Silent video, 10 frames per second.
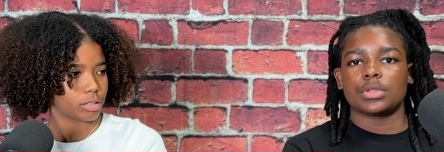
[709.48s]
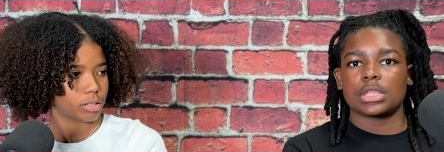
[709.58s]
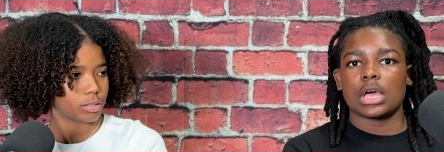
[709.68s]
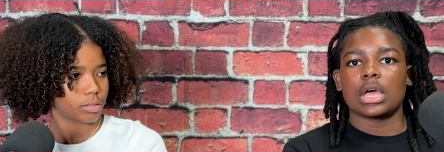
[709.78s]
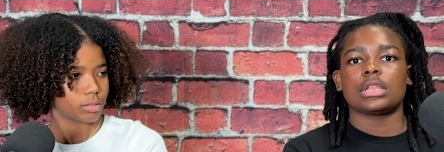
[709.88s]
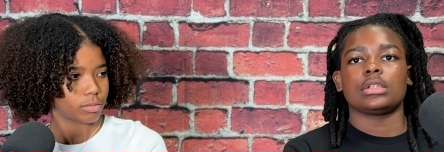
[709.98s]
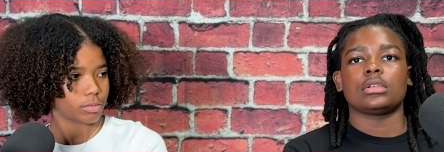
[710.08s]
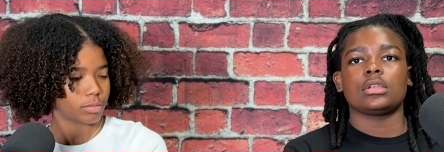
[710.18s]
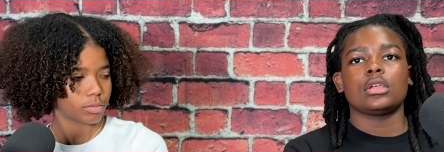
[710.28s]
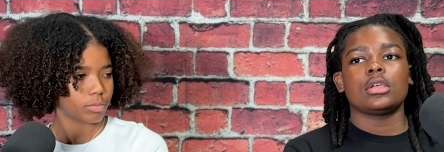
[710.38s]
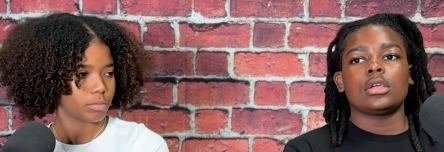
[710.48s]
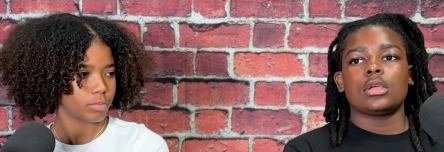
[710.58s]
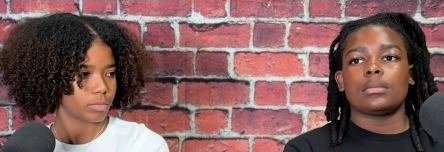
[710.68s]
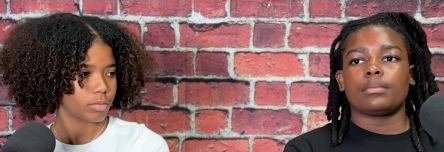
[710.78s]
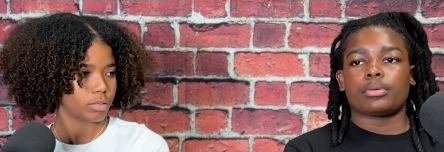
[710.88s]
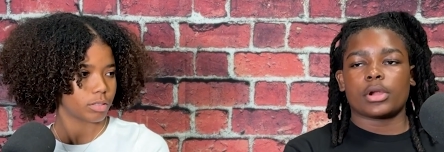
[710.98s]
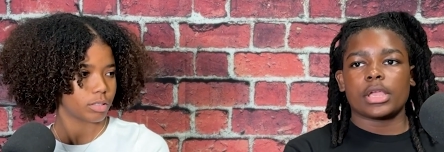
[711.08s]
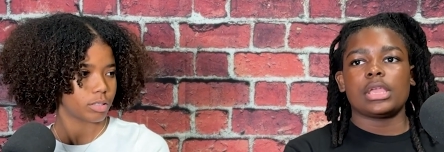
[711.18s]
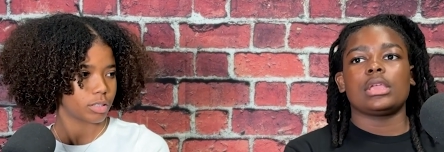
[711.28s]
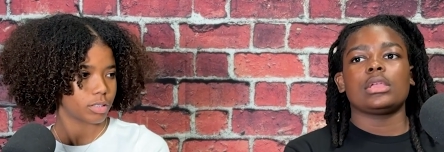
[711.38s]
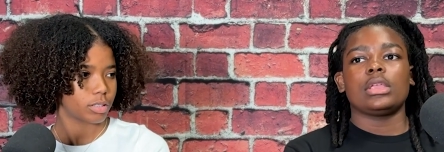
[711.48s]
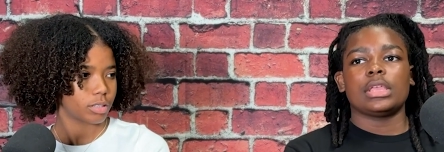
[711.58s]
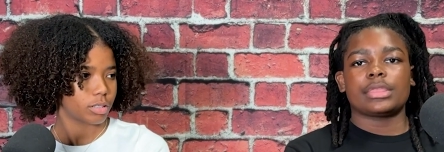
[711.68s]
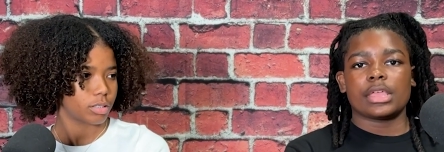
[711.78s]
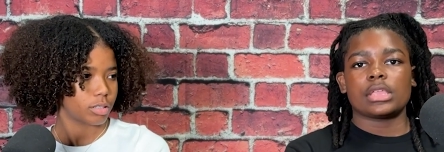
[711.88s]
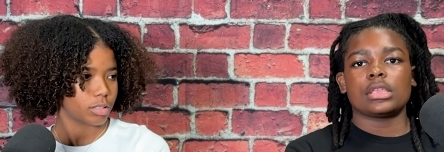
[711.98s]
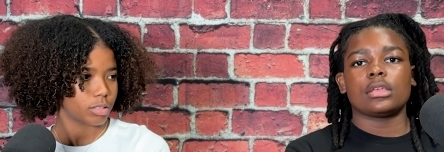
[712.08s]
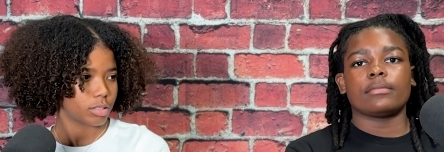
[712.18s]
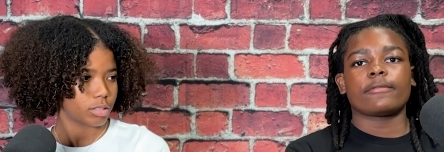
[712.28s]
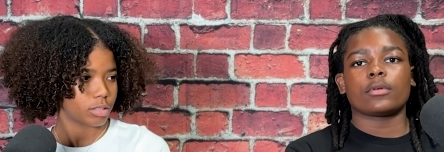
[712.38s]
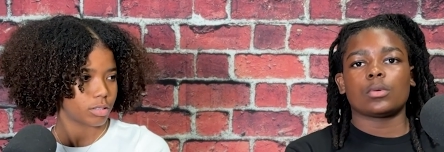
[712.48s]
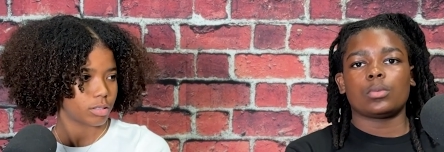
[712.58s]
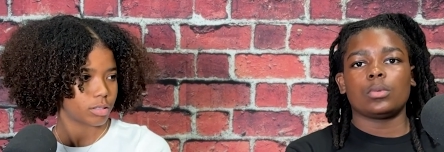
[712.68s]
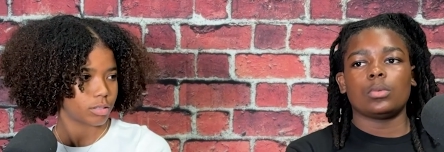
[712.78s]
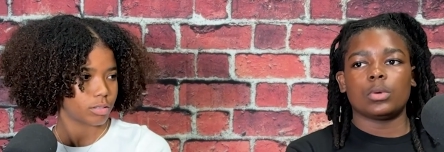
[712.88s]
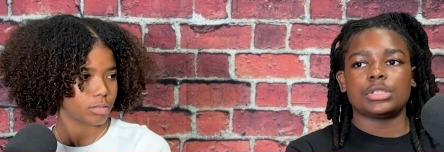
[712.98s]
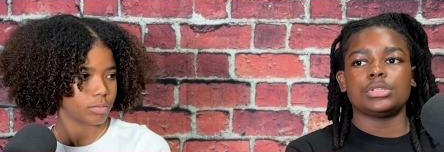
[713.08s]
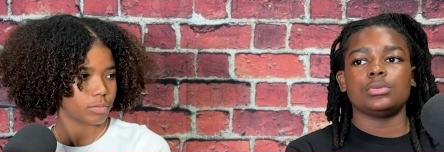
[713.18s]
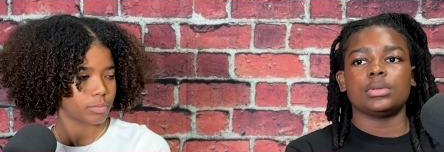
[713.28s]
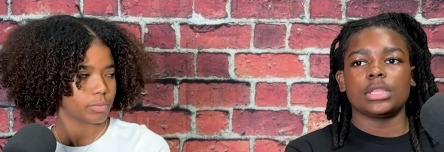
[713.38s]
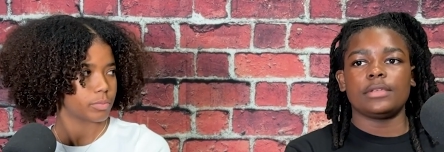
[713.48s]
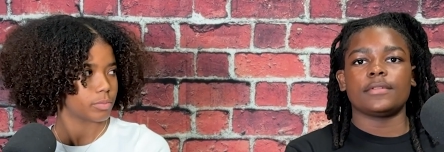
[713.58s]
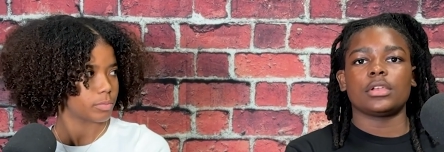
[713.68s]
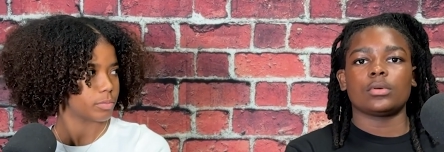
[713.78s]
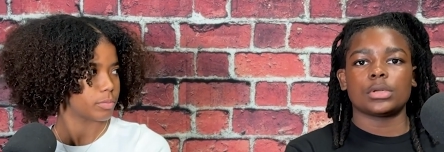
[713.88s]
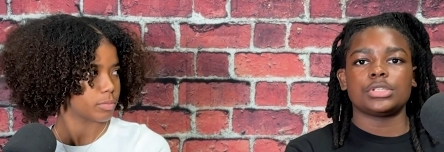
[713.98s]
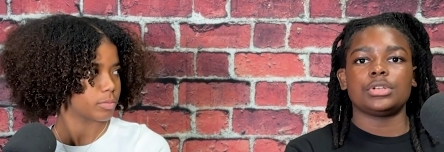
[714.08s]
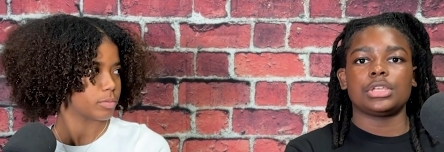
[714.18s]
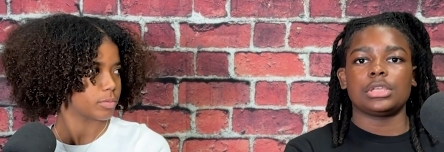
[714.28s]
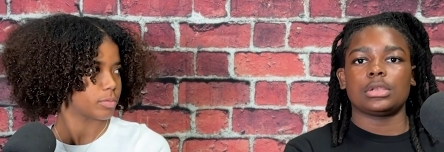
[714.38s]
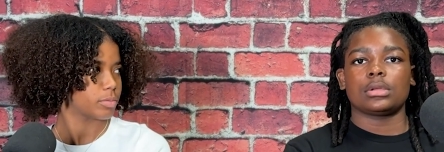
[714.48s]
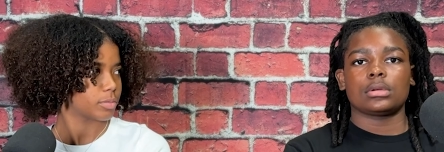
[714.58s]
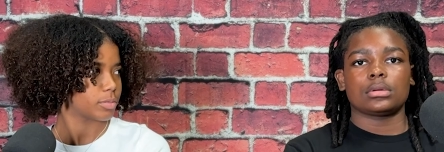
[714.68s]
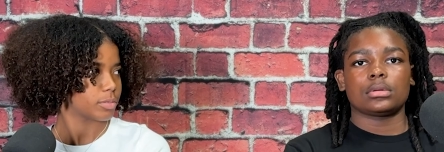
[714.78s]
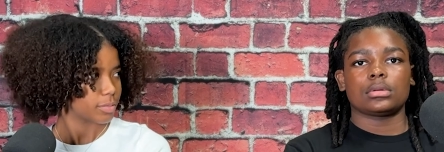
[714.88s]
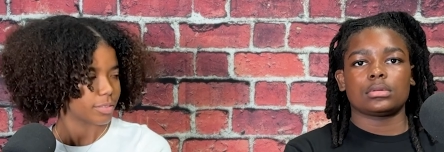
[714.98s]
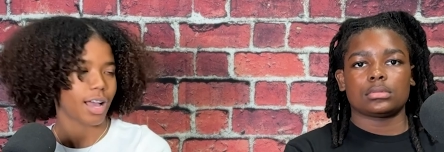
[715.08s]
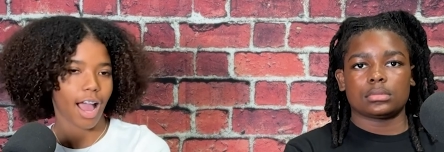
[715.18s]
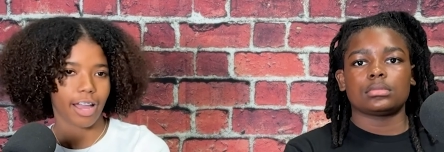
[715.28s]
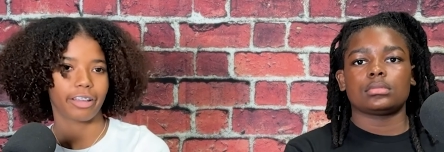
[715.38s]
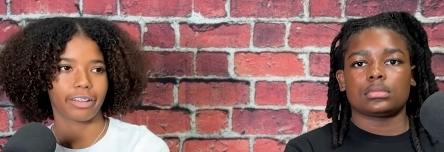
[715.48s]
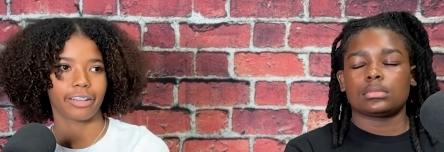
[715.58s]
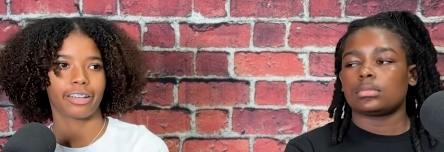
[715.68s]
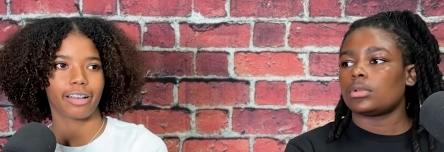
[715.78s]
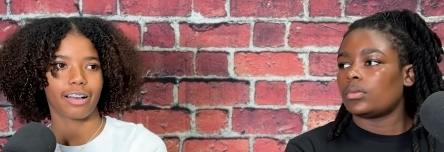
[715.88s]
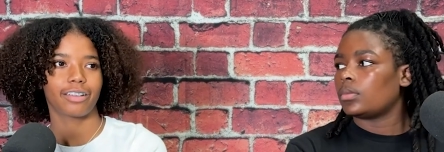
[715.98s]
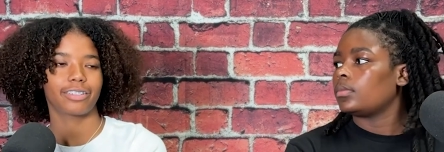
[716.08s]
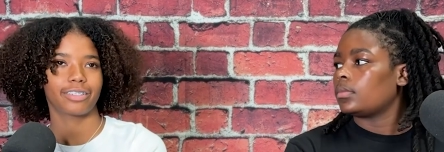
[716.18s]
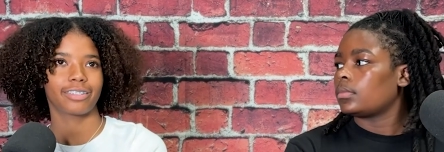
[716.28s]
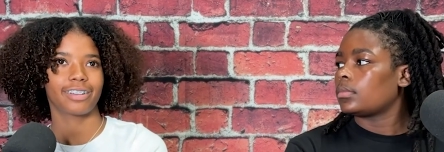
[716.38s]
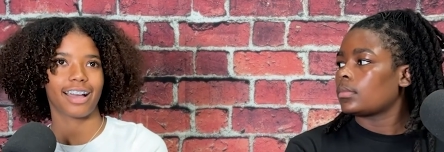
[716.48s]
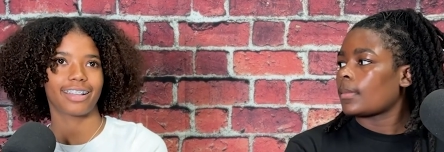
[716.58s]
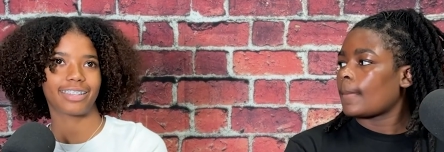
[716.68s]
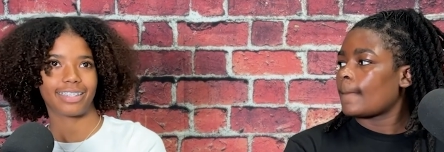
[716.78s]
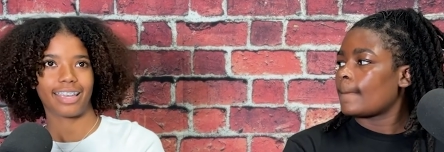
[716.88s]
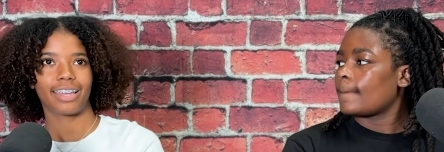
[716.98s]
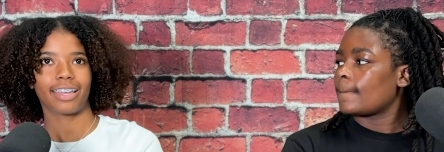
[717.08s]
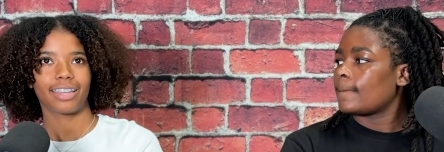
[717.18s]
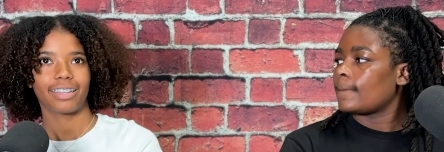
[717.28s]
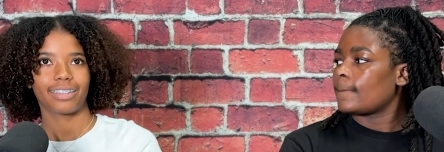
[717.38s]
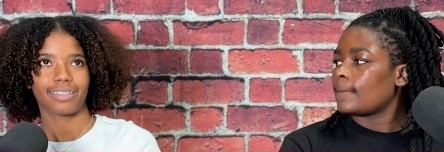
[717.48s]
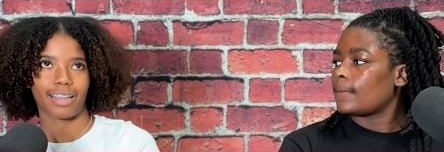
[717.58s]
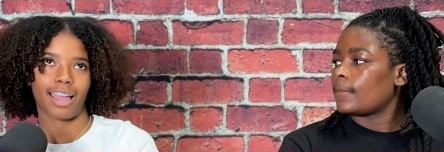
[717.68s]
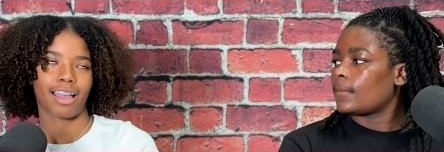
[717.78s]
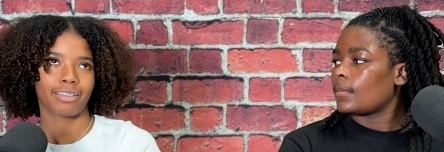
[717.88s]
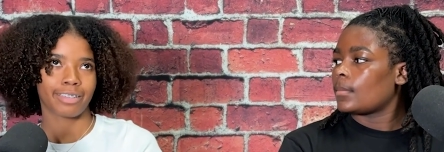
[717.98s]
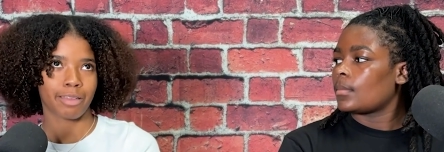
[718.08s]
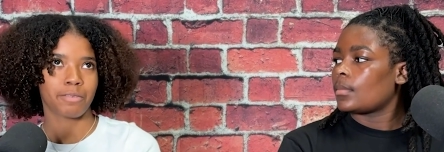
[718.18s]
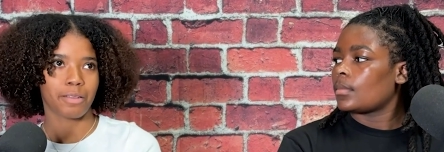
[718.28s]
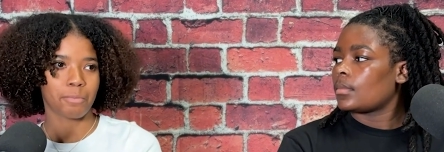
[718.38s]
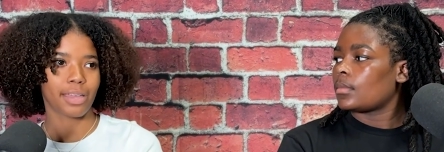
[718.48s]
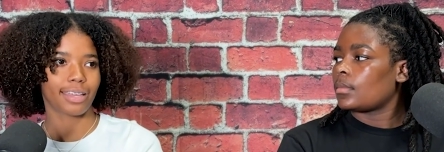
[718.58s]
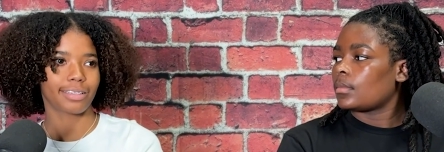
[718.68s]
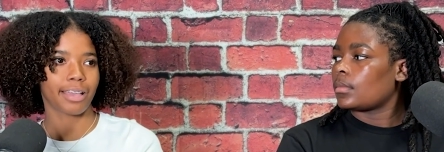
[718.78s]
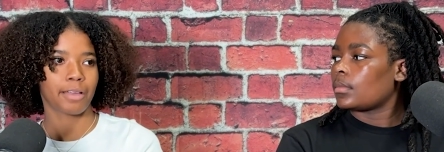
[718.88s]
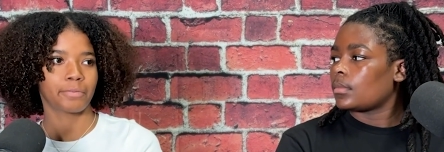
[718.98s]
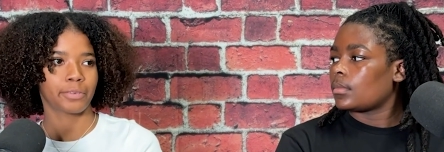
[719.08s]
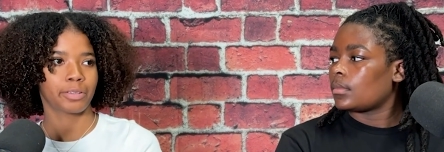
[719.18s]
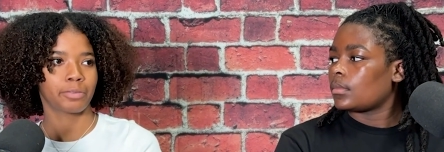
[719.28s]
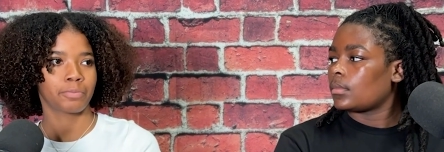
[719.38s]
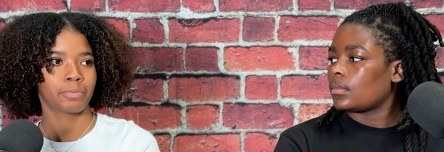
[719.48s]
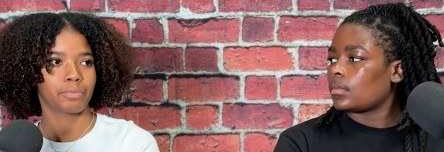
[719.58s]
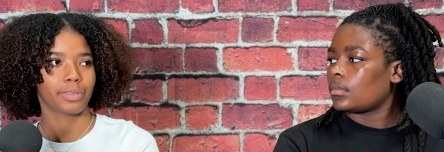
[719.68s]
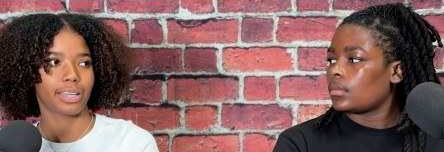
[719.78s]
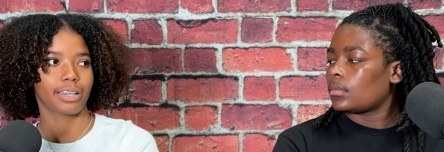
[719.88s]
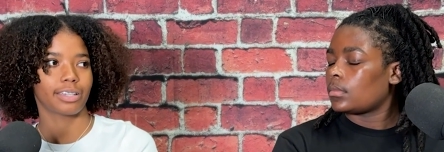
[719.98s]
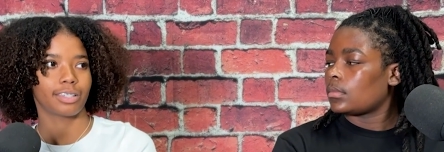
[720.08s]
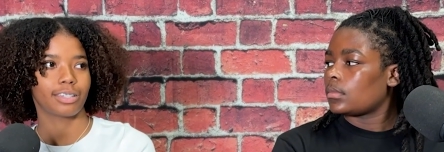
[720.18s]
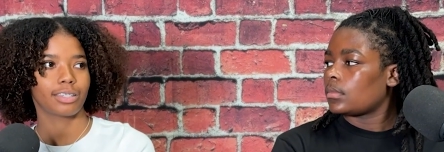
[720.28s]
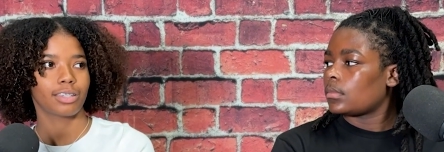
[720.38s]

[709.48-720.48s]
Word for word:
Speaker 1: with God and praying and thanking Him for what you believe in and what you need.
Speaker 2: I agree. Also, I'd say, like how you said, making time for Him because